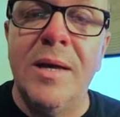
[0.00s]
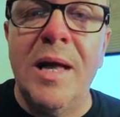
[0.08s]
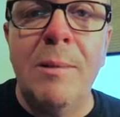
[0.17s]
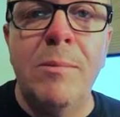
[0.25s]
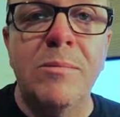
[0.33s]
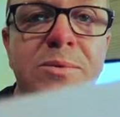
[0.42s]

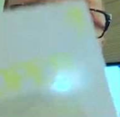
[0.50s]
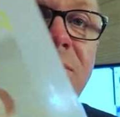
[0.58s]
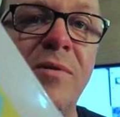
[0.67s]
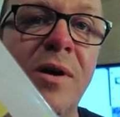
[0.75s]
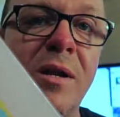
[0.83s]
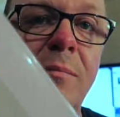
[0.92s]
albums on
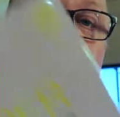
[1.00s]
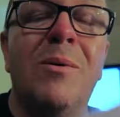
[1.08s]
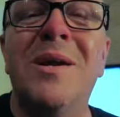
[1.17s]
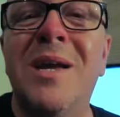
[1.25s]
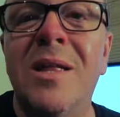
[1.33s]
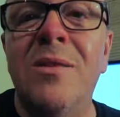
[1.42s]
vinyl, but I
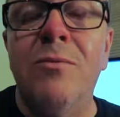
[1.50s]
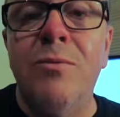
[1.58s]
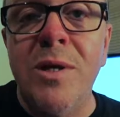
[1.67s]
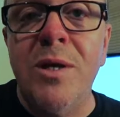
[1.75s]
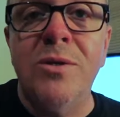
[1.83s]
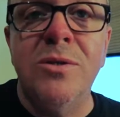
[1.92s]
want to get the
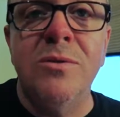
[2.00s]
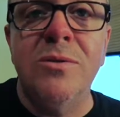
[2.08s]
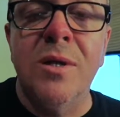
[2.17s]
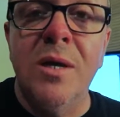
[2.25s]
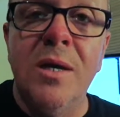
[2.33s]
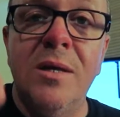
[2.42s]

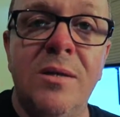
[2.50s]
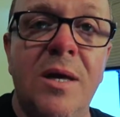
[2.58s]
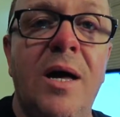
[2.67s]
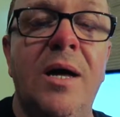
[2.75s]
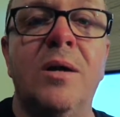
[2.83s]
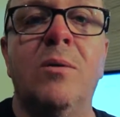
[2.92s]
reissues, the
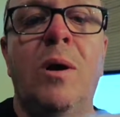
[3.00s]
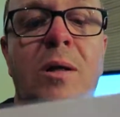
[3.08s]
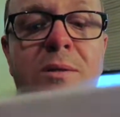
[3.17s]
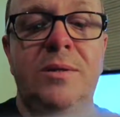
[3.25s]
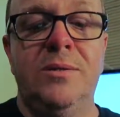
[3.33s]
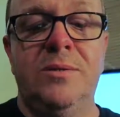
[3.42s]
high
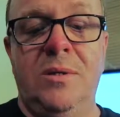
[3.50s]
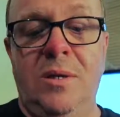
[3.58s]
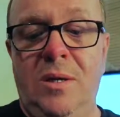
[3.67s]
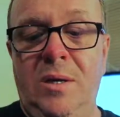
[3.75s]
qualities.